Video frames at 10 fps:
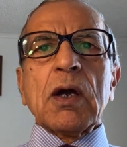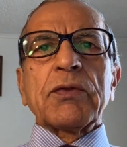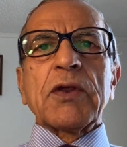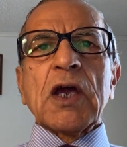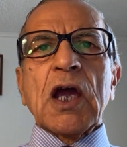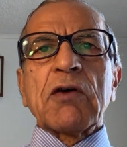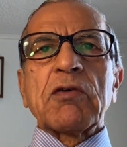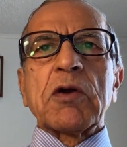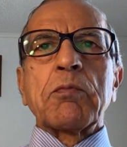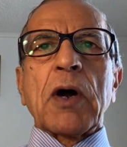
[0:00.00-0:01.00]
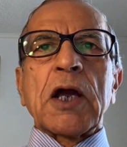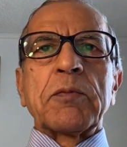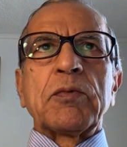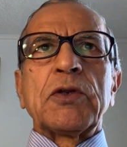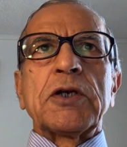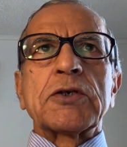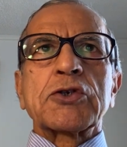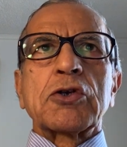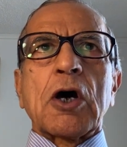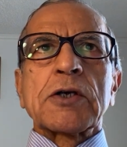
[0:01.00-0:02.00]
They have imbibed
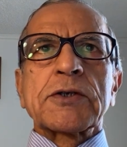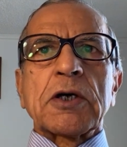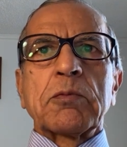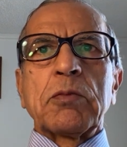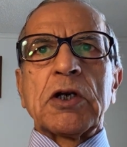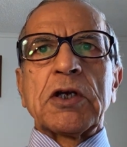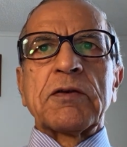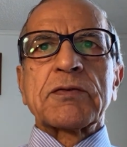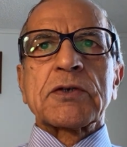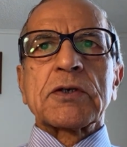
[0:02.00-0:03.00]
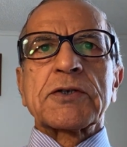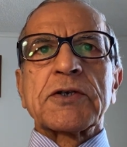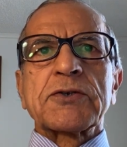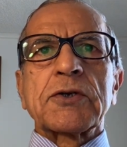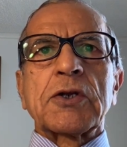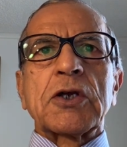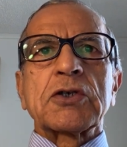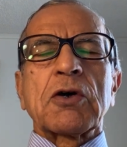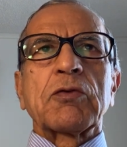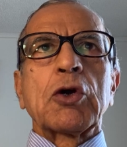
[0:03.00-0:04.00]
these Gnostic beliefs since the
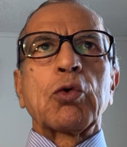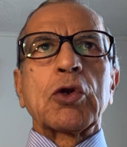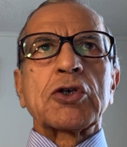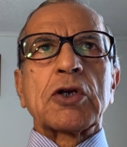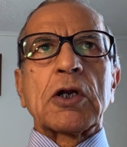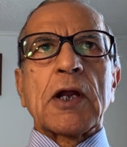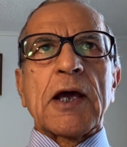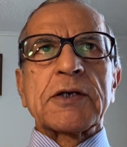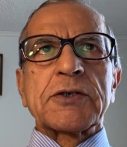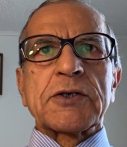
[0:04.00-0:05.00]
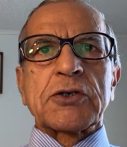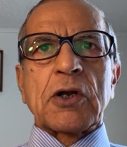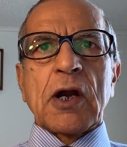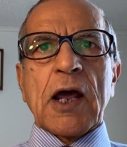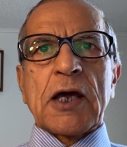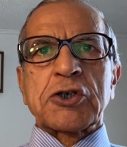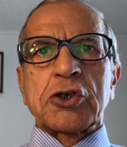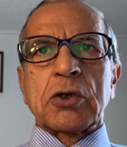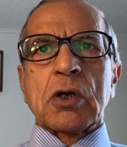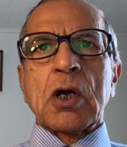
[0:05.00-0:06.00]
days of their original ancestor
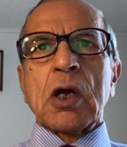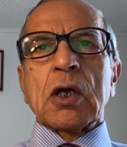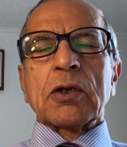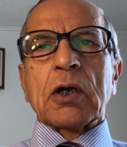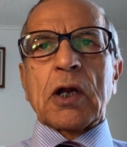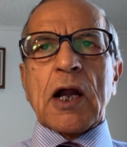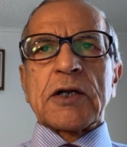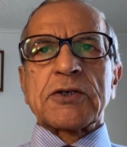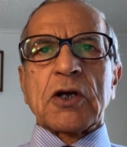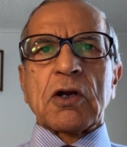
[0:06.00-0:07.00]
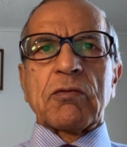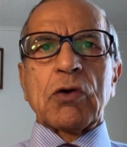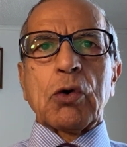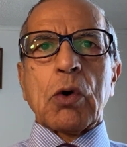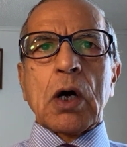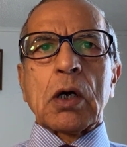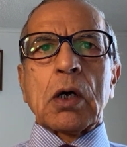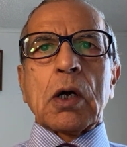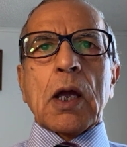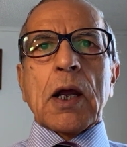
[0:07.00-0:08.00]
Asher, the grandson of Noah,
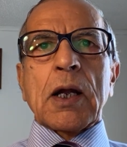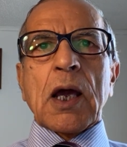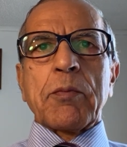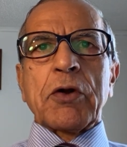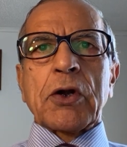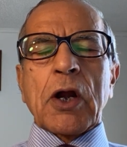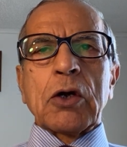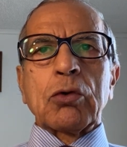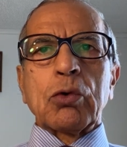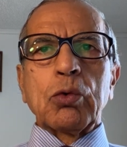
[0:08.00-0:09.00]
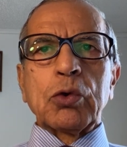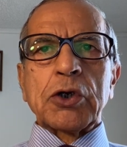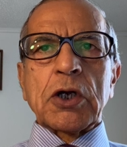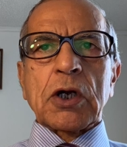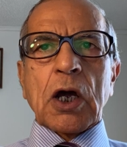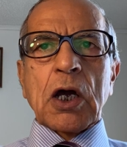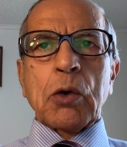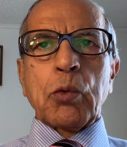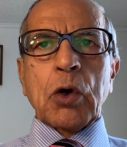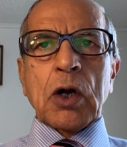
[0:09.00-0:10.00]
and have been trying to rule the entire
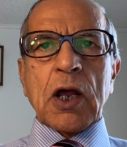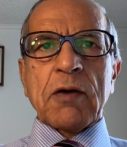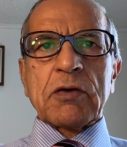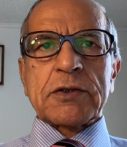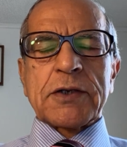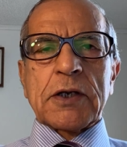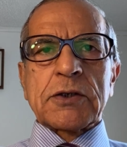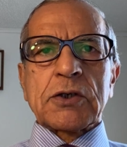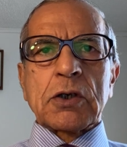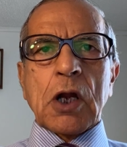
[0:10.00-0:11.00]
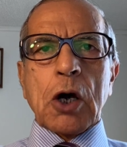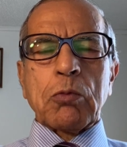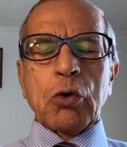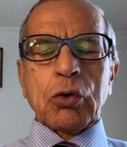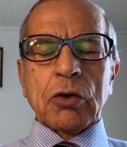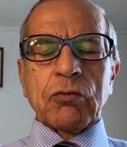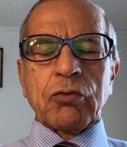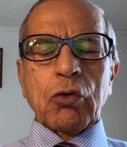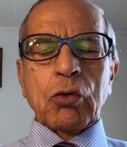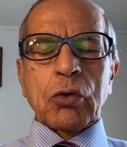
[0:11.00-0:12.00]
world ever since, now more than
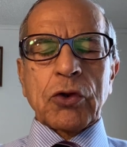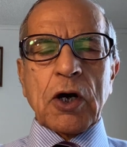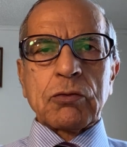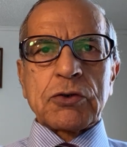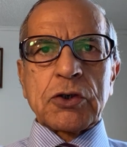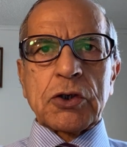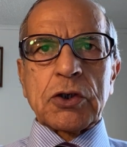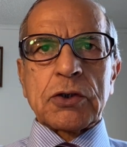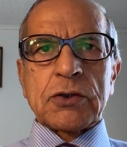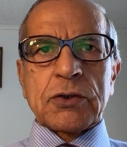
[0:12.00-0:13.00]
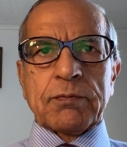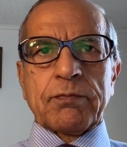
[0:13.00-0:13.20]
4,000 years.